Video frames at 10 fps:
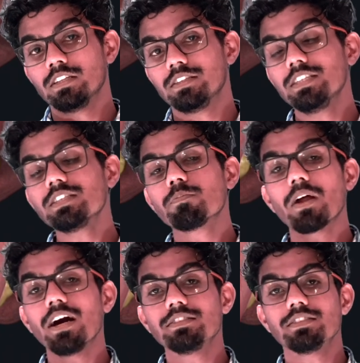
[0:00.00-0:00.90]
This
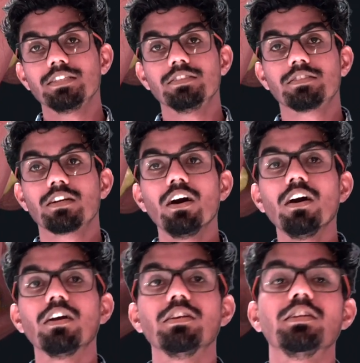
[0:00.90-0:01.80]
branch is
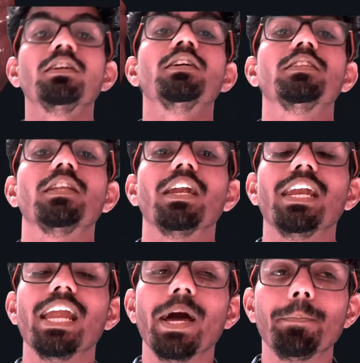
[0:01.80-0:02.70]
called the
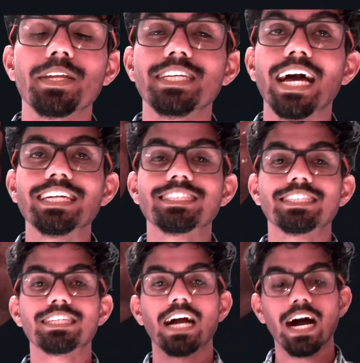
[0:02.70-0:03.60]
left
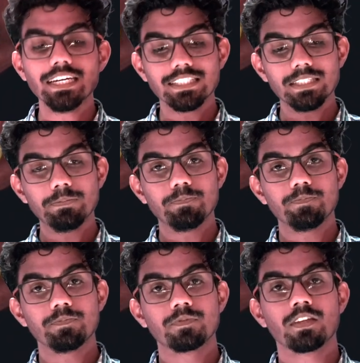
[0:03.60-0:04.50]
gastric artery.
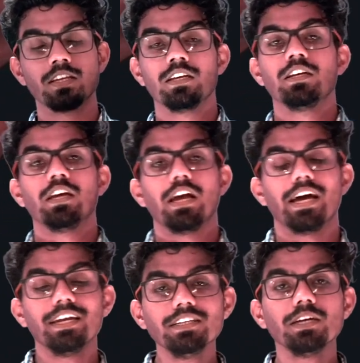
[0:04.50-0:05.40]

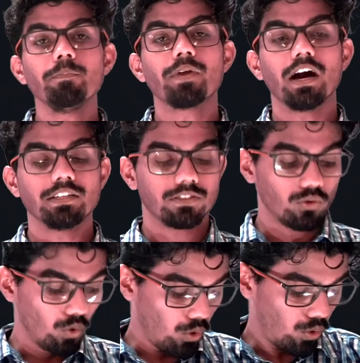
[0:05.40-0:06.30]
Another branch
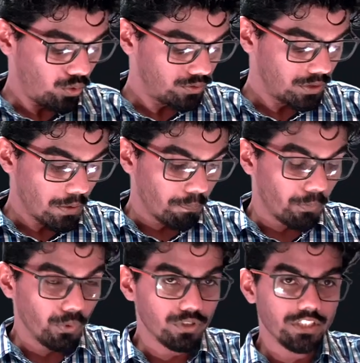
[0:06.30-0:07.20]
goes
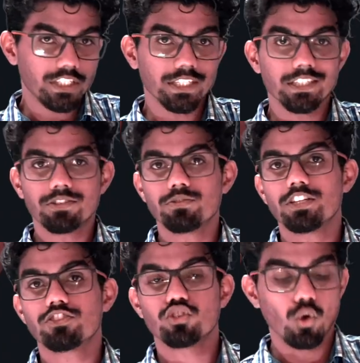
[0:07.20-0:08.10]
posterior to
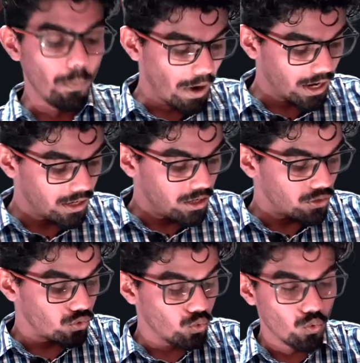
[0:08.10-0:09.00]
the stomach
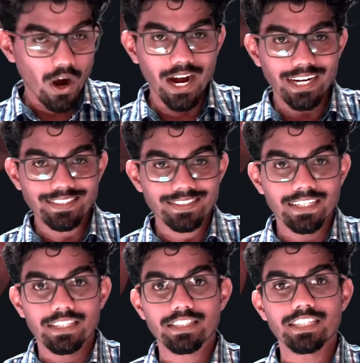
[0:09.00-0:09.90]
towards
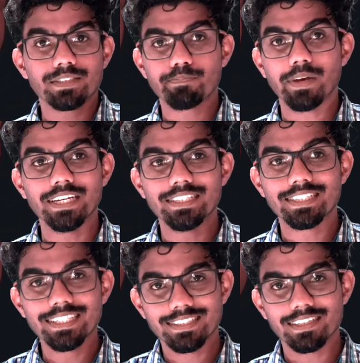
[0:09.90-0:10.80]
the spleen
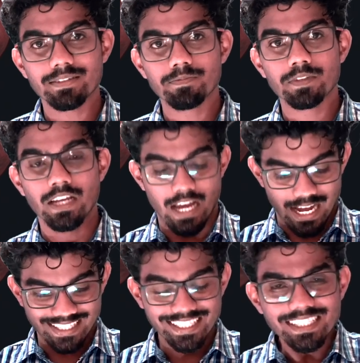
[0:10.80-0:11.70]
region,
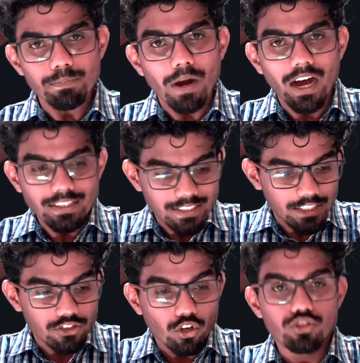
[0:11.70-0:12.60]
and this branch is
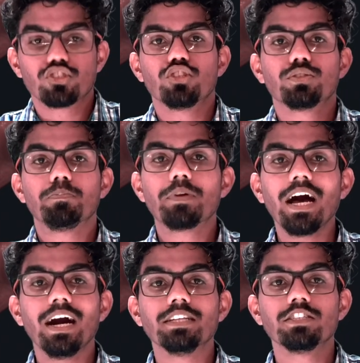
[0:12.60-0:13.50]
a tortuous
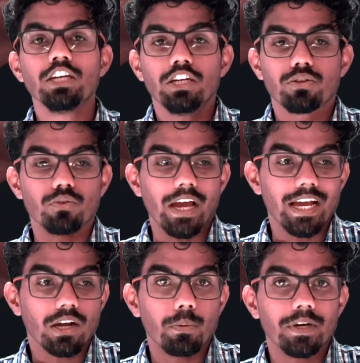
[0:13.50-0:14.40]
branch to
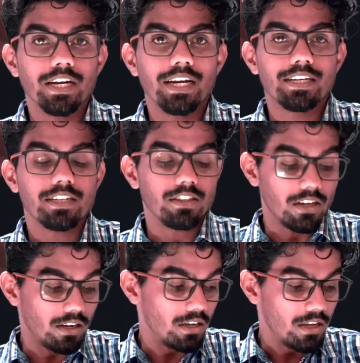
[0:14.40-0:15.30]
accommodate
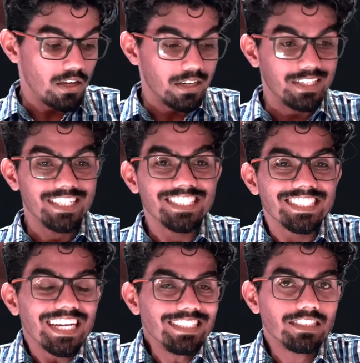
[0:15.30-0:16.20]
the
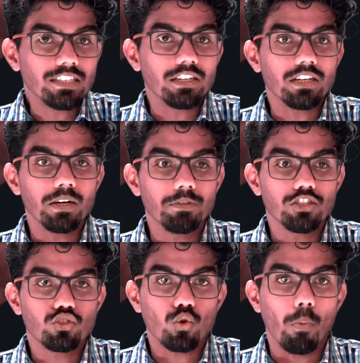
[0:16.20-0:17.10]
distension of the
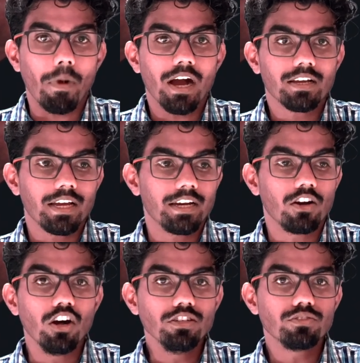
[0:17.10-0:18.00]
stomach
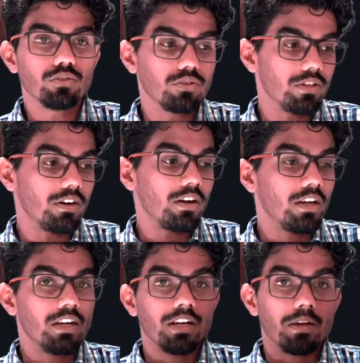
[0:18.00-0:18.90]
and also
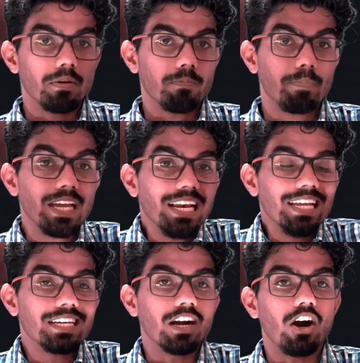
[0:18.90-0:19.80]
the
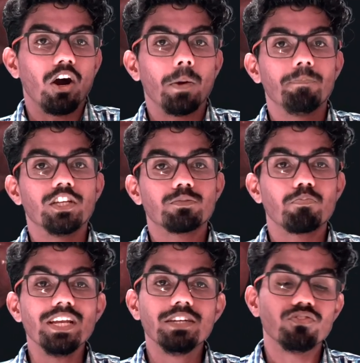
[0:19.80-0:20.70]
filling of the
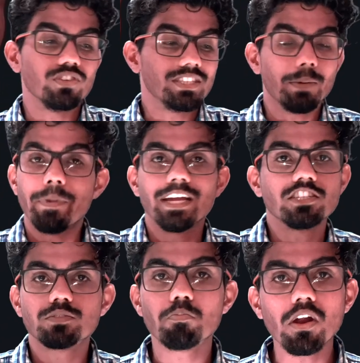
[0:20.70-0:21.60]
spleen with the
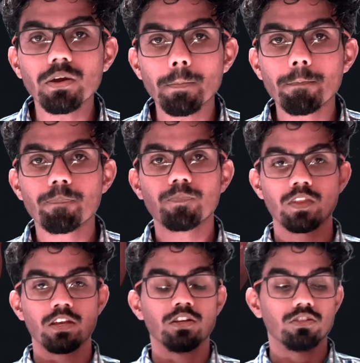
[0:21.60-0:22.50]
venous blood.
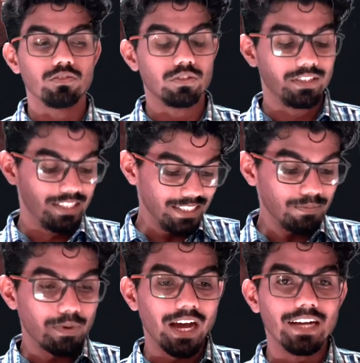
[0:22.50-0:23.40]
So this
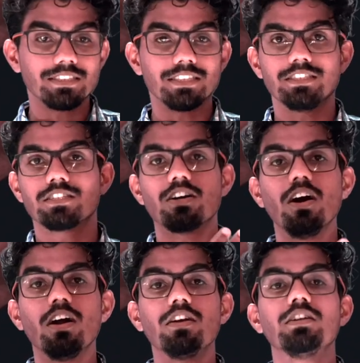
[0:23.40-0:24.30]
branch is
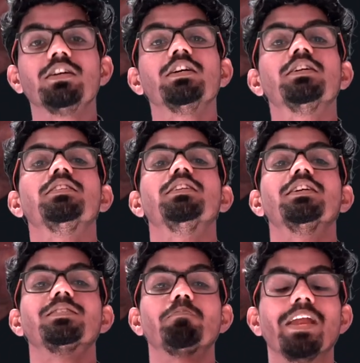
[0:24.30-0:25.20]
called
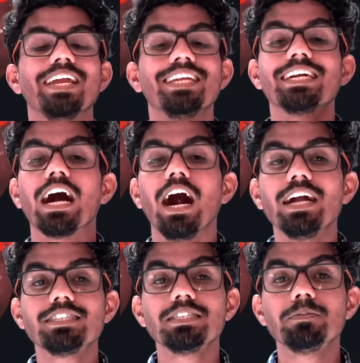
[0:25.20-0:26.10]
the splenic
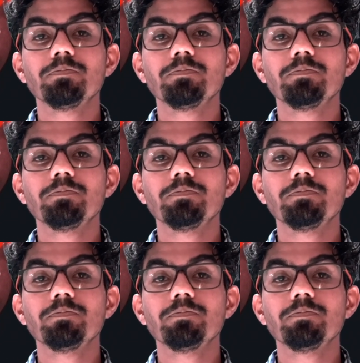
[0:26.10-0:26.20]
artery.